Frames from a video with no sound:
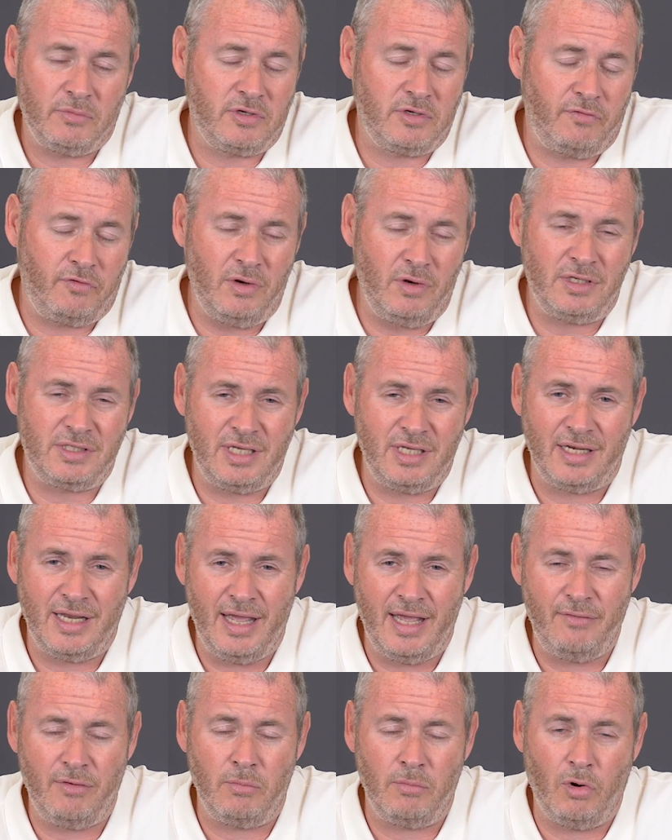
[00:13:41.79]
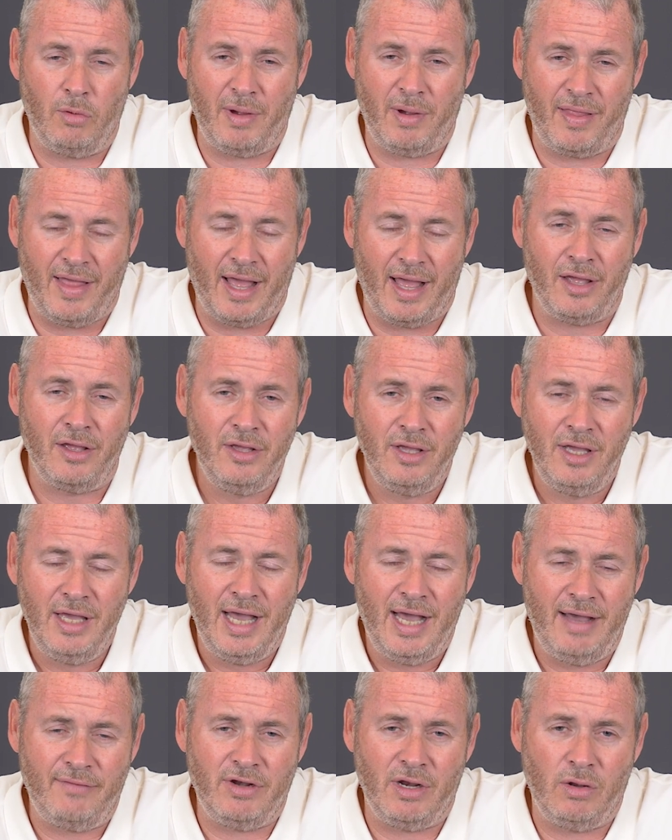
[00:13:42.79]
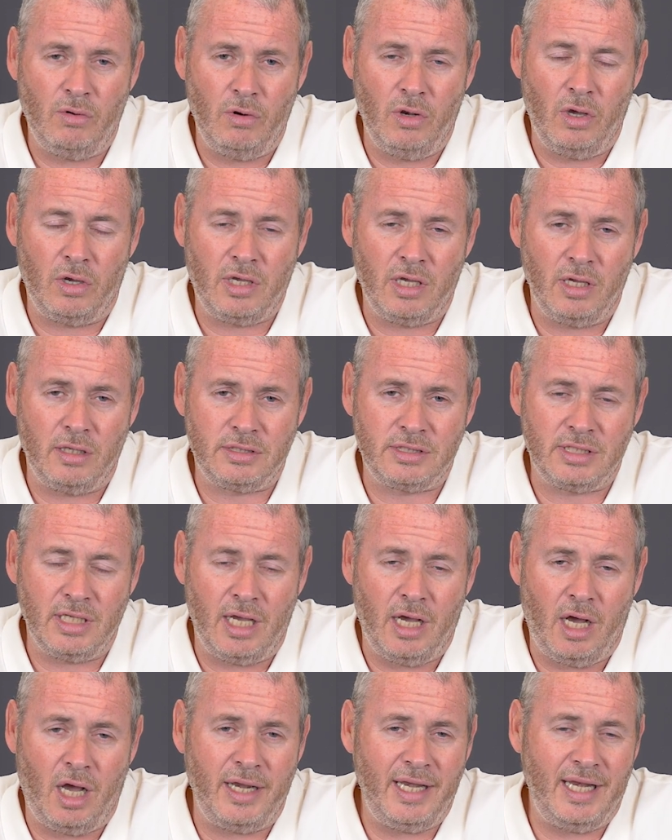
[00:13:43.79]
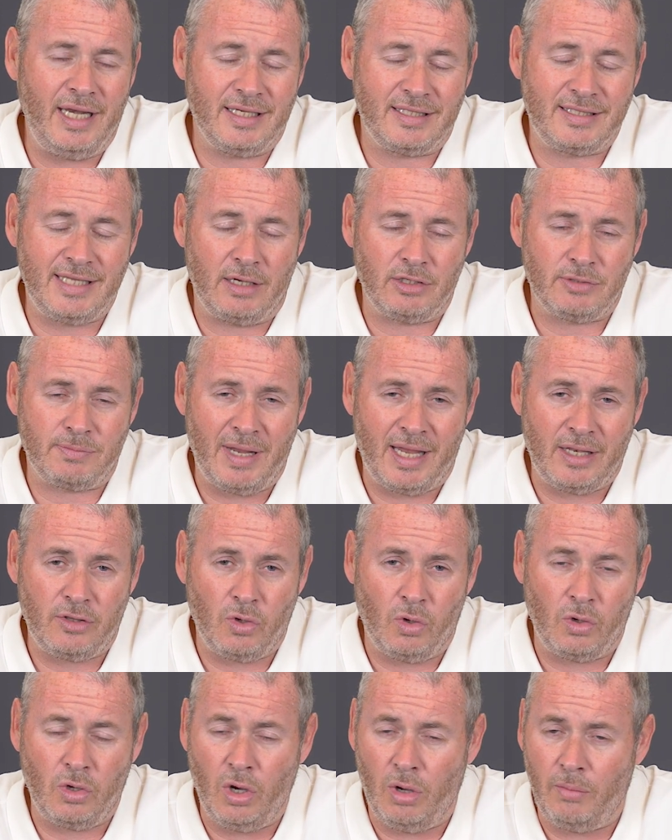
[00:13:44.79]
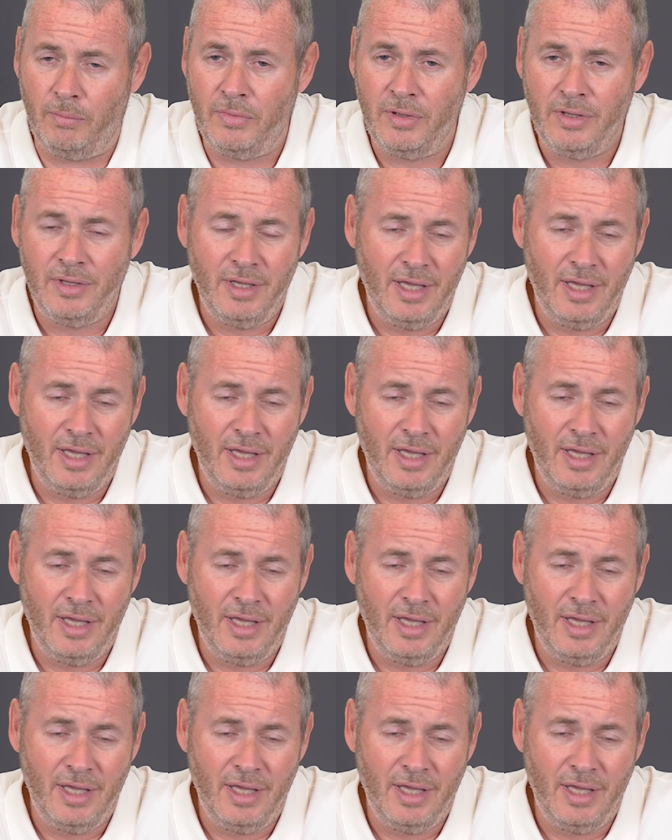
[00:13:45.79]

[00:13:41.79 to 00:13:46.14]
So if you're interested in hearing more about that, have a little look at ineedasalesplan.com,